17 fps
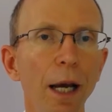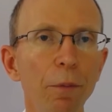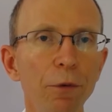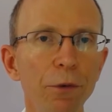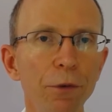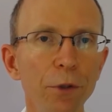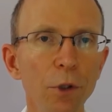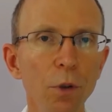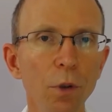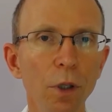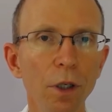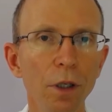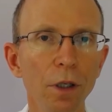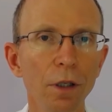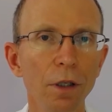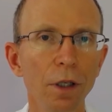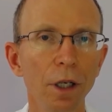up
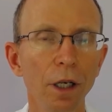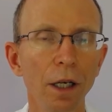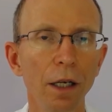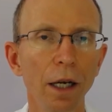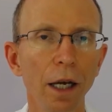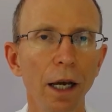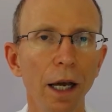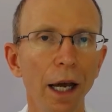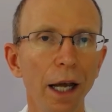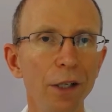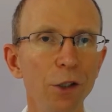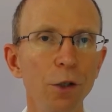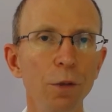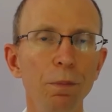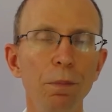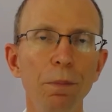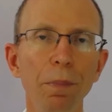fuel and
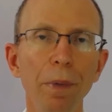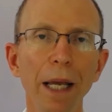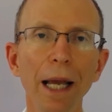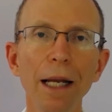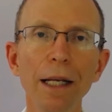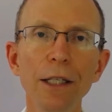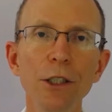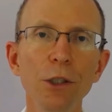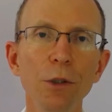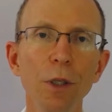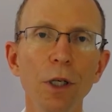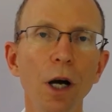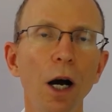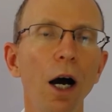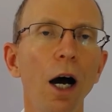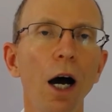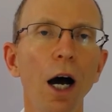you're barely
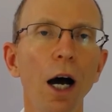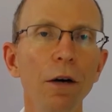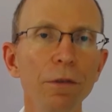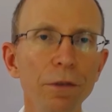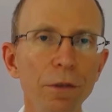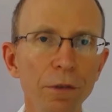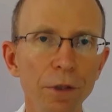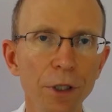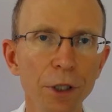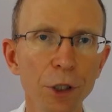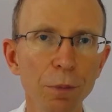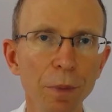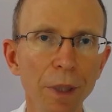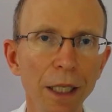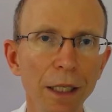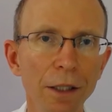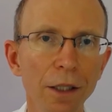doing half of the
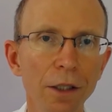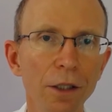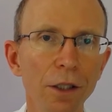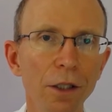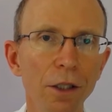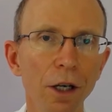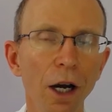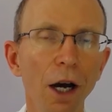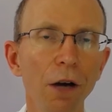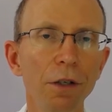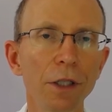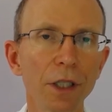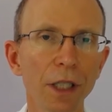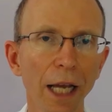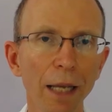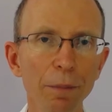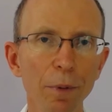speed that the car
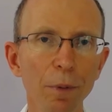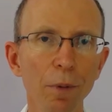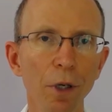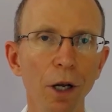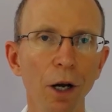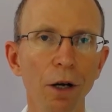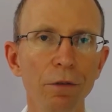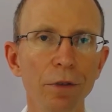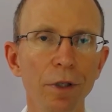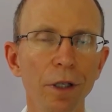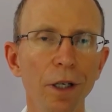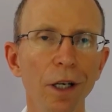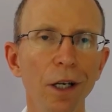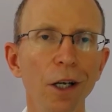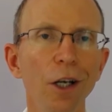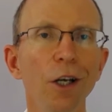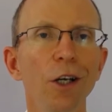is capable of,
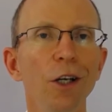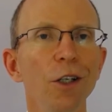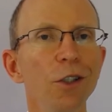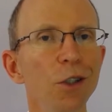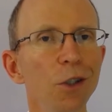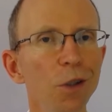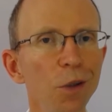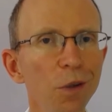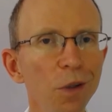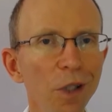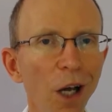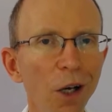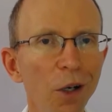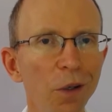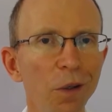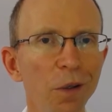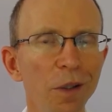you
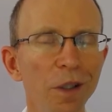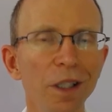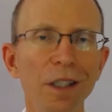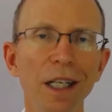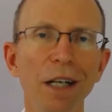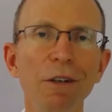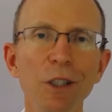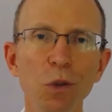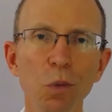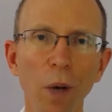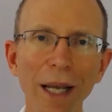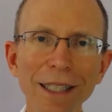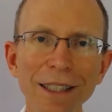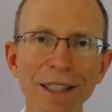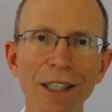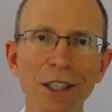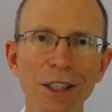know that there is
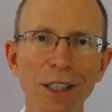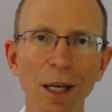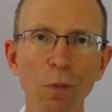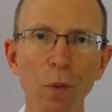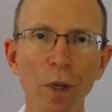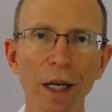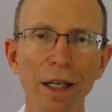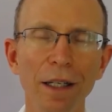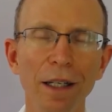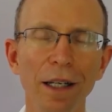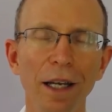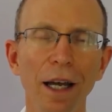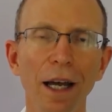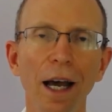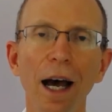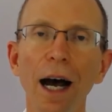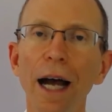wastage somewhere.
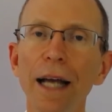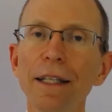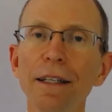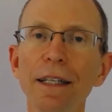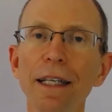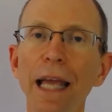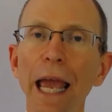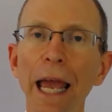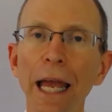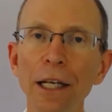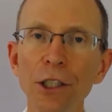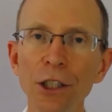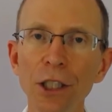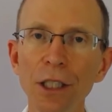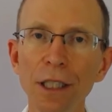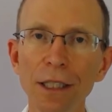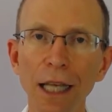Either the
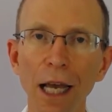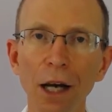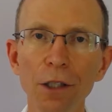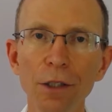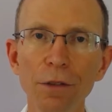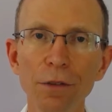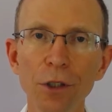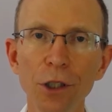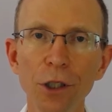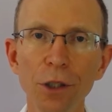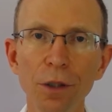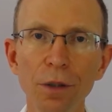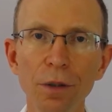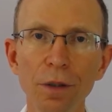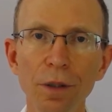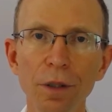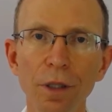engine is out of
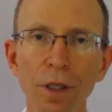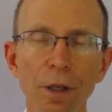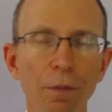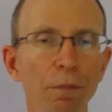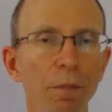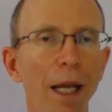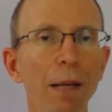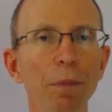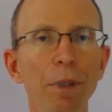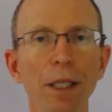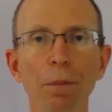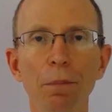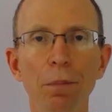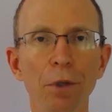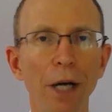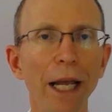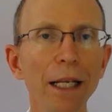tune, maybe the
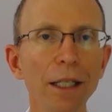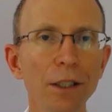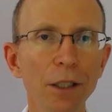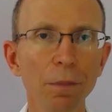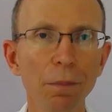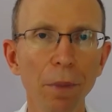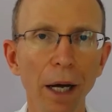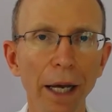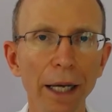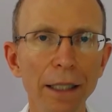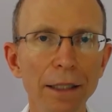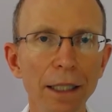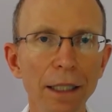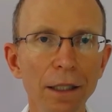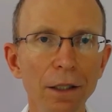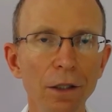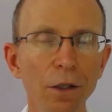brakes are
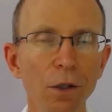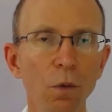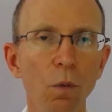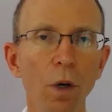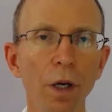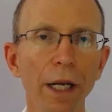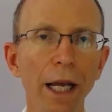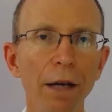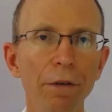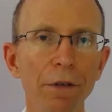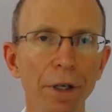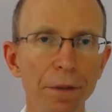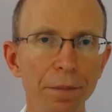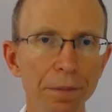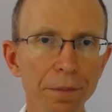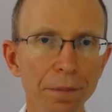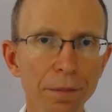binding, whatever.